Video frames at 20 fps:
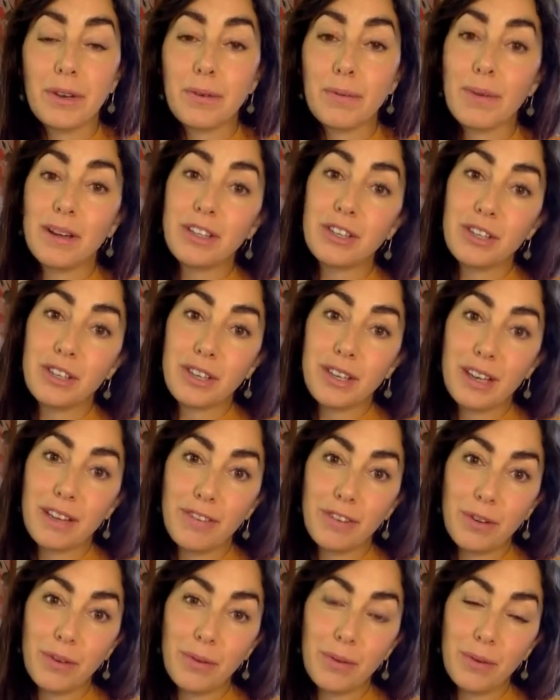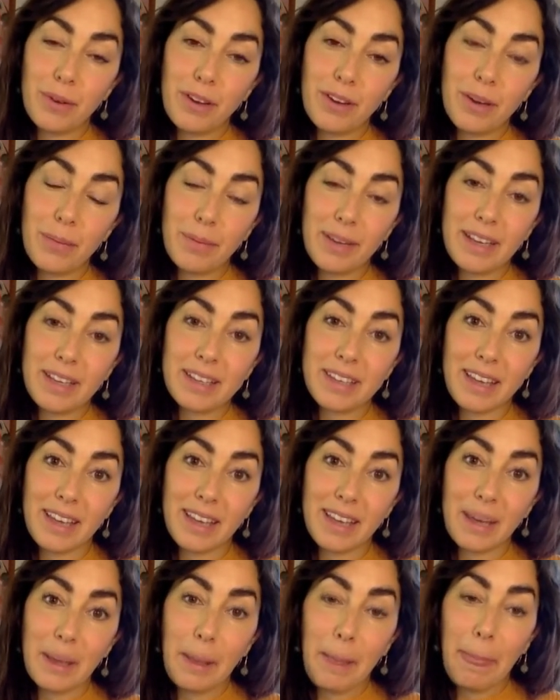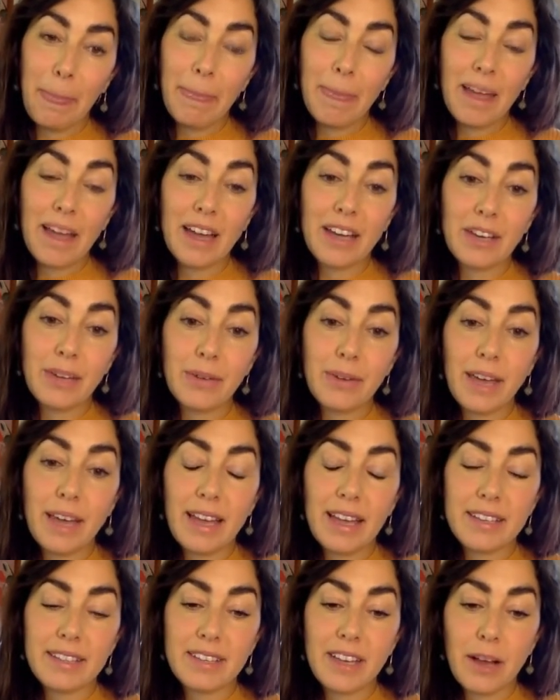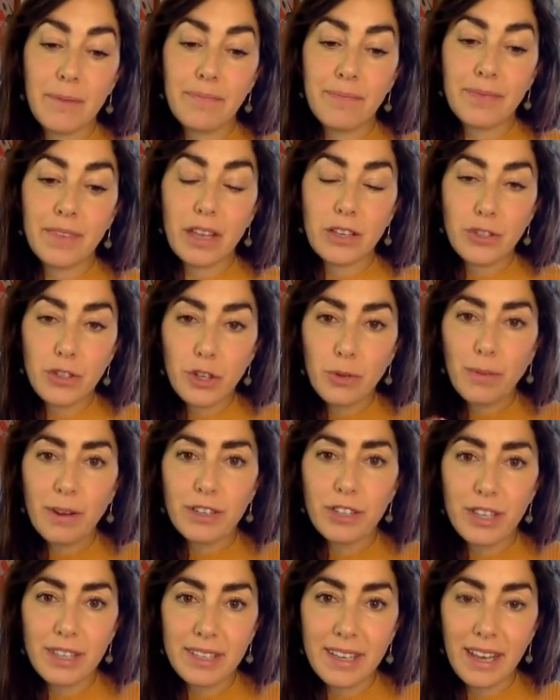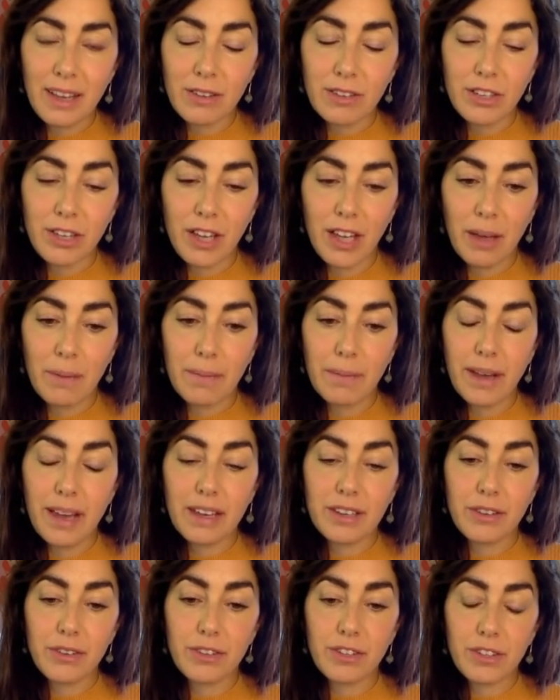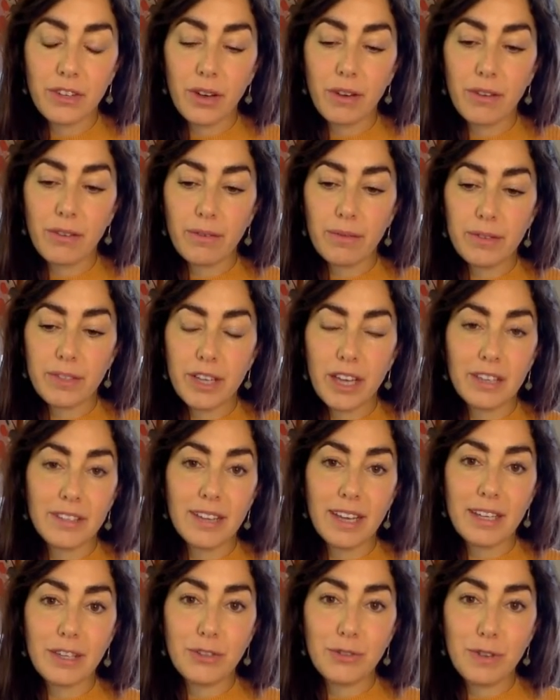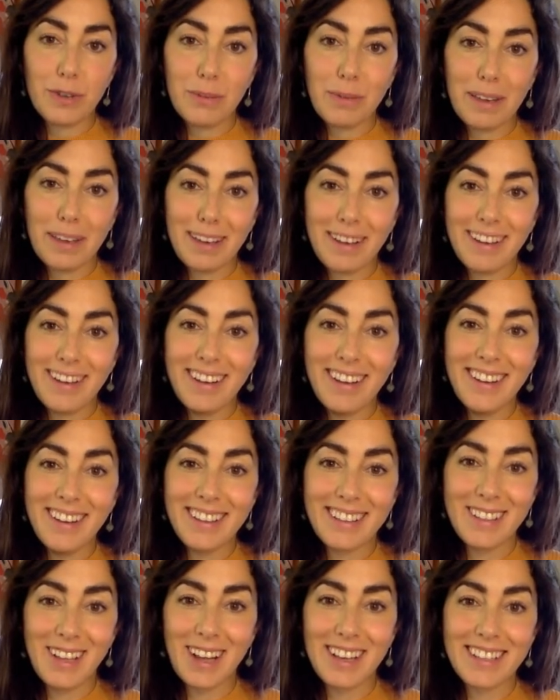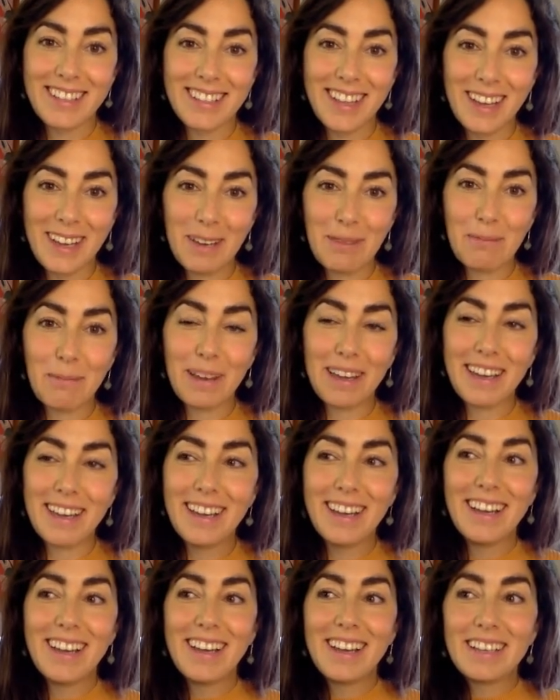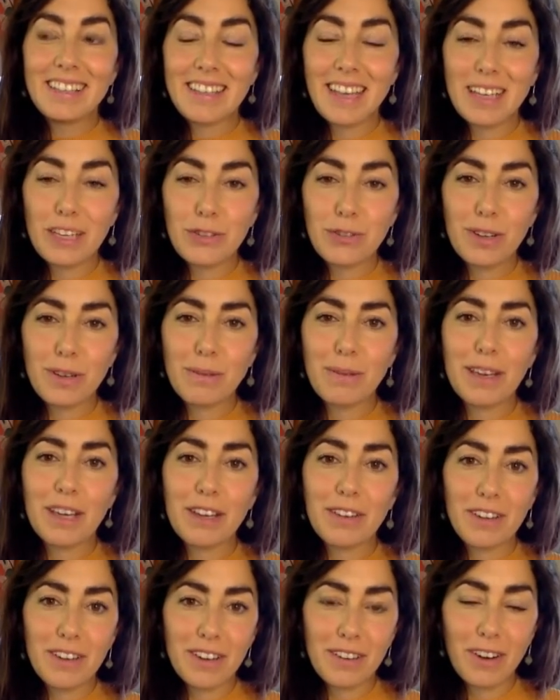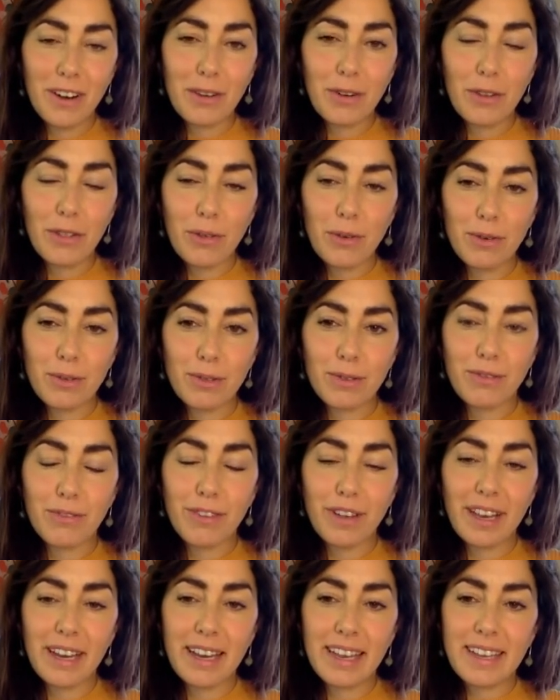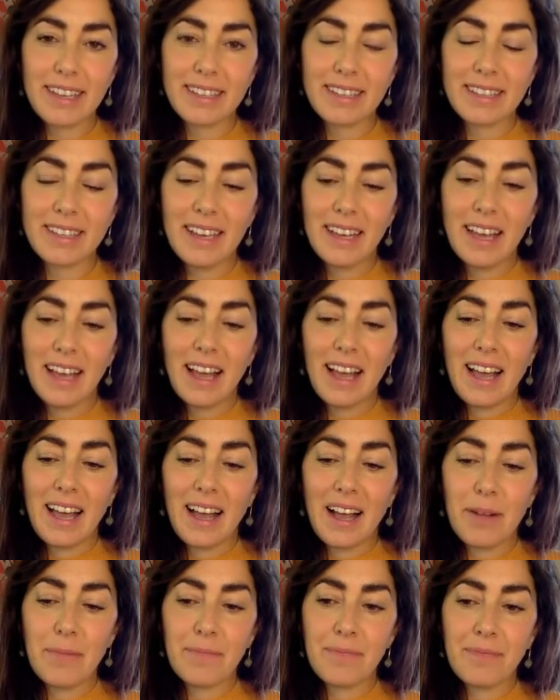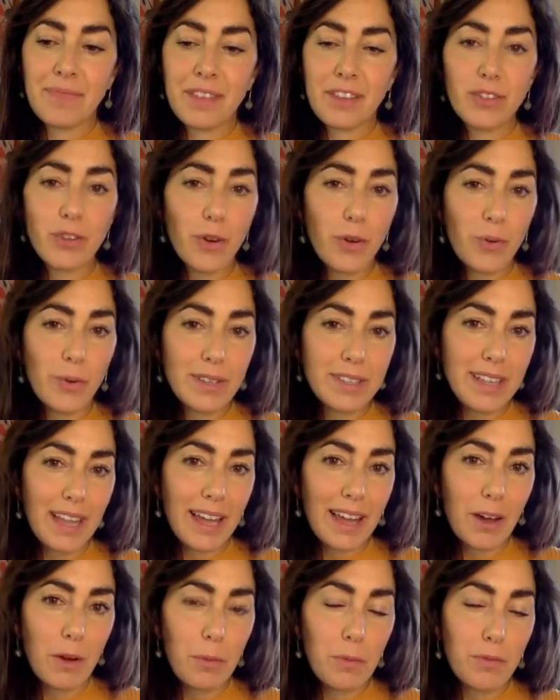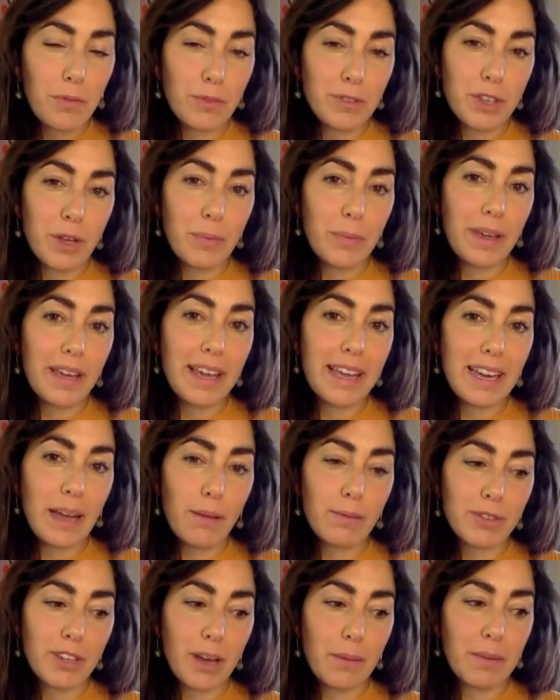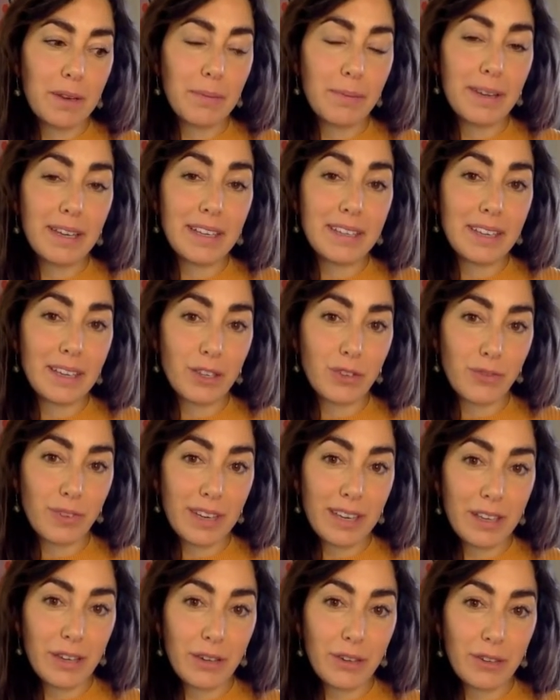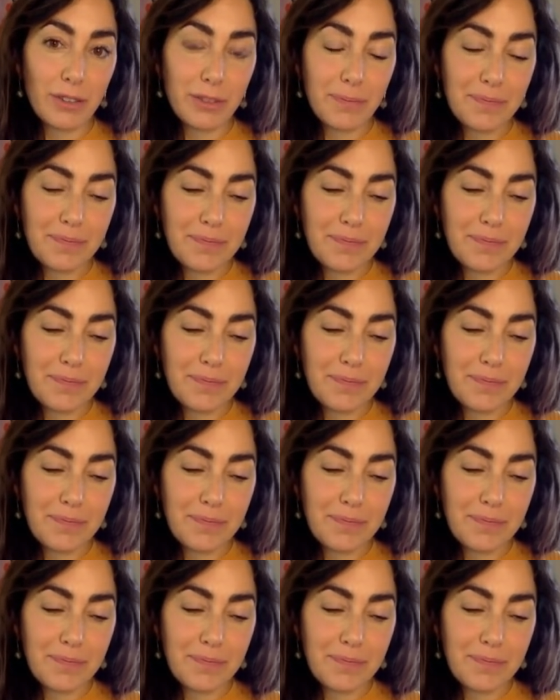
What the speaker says: imagine if you're in a meeting and you get too much in downtime and you start daydreaming, as nice as that can be, daydreaming, you're in your own thoughts and feelings. It's not always that helpful. So being in uptime in a meeting is really good.